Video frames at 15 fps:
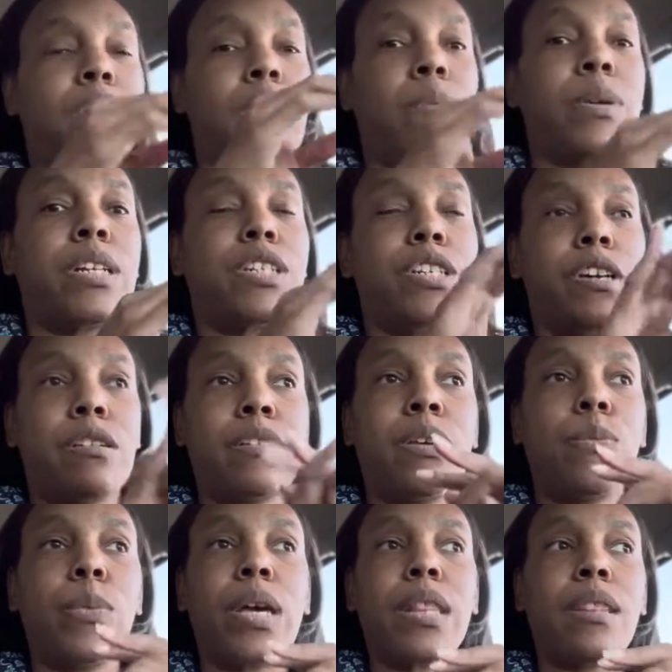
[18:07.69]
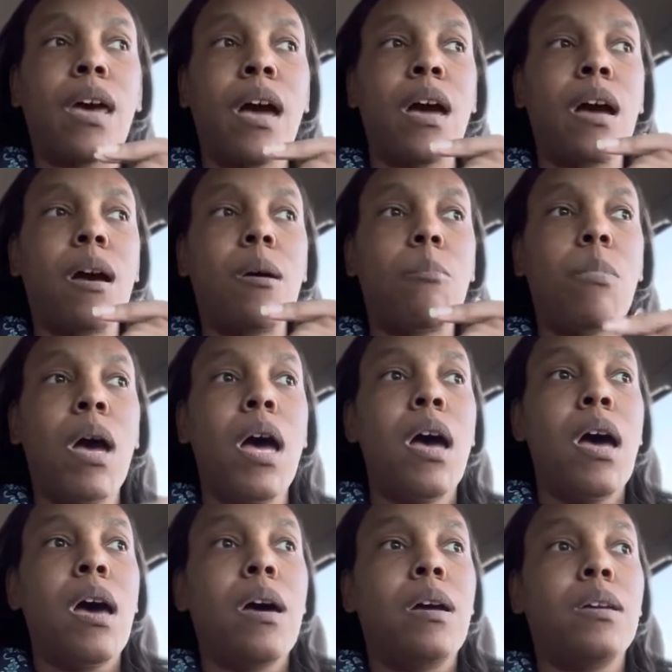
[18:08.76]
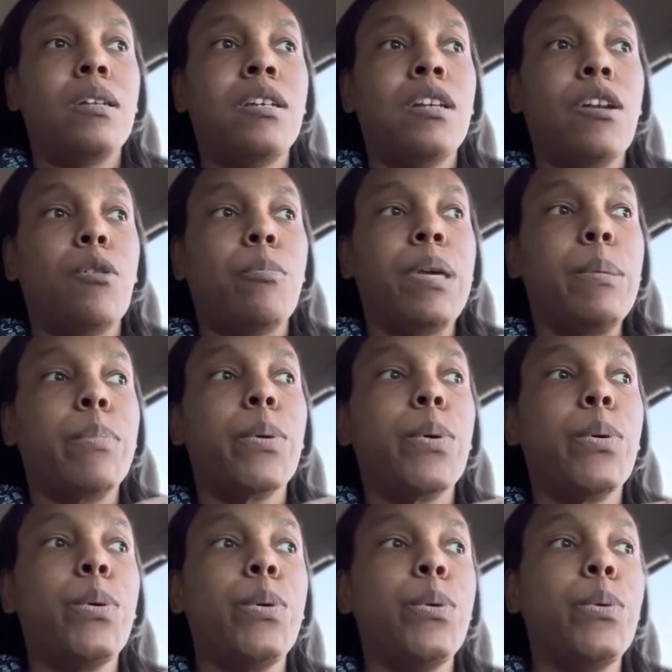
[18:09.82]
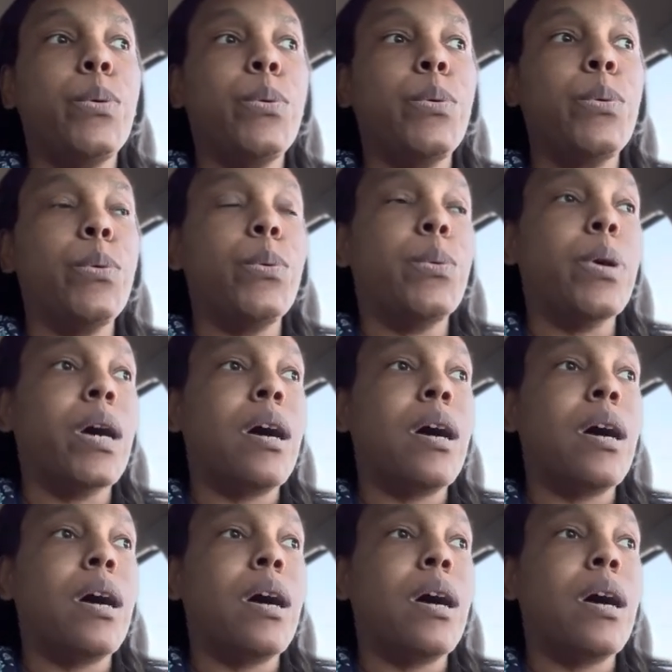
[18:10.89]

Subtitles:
They want to share them with, you know, people who,